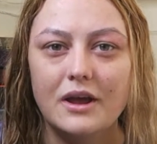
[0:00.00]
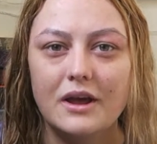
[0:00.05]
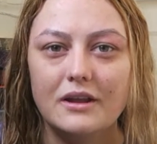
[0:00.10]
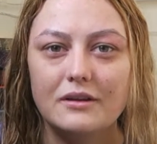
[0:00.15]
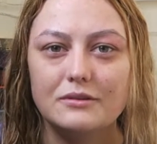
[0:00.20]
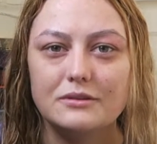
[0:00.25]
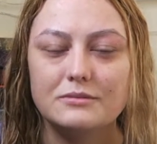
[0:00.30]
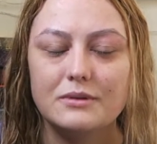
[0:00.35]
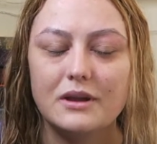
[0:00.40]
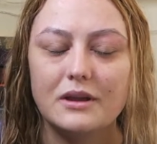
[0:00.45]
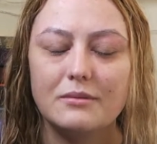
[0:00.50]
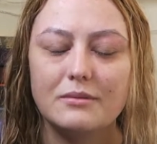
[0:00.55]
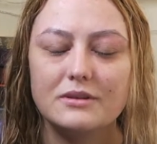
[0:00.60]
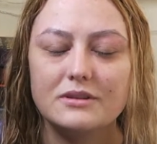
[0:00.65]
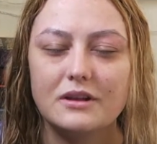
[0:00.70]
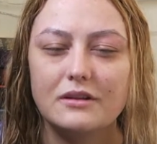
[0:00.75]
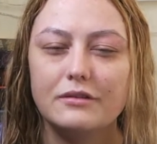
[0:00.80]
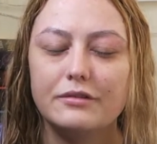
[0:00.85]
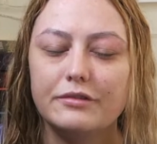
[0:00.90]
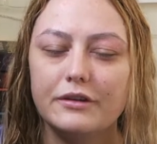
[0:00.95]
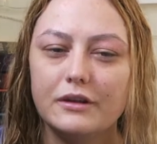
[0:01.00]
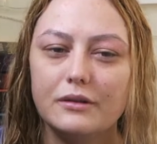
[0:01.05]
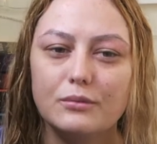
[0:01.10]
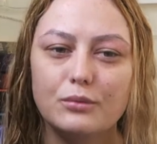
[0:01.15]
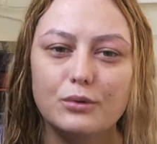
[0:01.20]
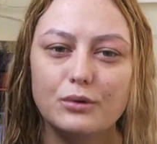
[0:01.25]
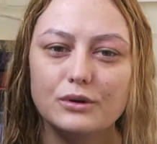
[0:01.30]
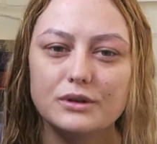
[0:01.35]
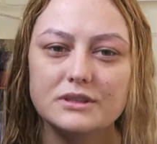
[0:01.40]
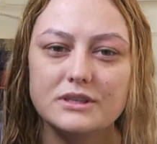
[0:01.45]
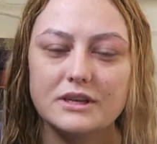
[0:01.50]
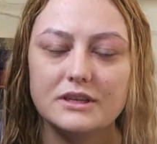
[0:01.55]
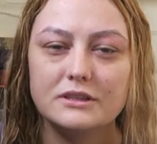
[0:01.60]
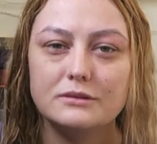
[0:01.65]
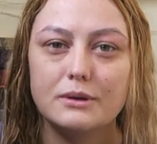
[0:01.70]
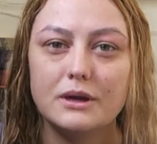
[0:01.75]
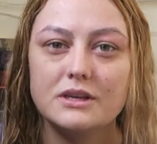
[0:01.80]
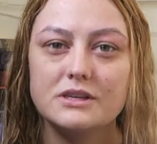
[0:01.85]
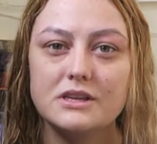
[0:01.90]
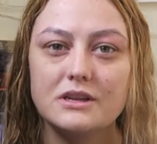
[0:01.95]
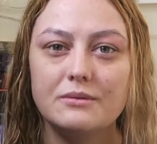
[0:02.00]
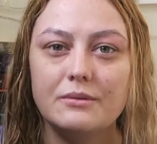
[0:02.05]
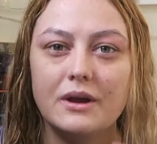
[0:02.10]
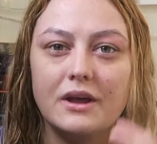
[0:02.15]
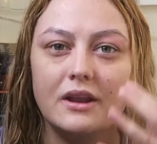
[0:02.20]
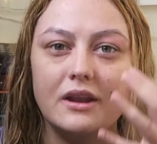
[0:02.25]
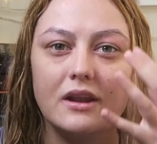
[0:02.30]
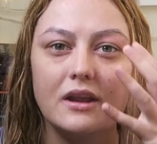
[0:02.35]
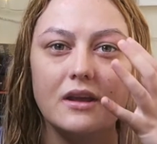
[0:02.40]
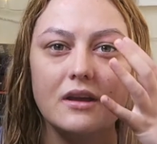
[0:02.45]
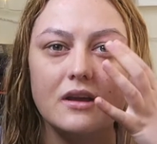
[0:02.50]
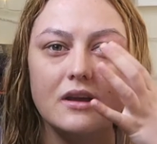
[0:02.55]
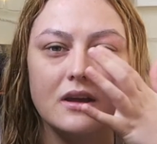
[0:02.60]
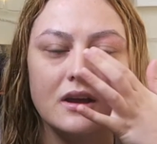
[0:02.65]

head was making myself feel worse, especially when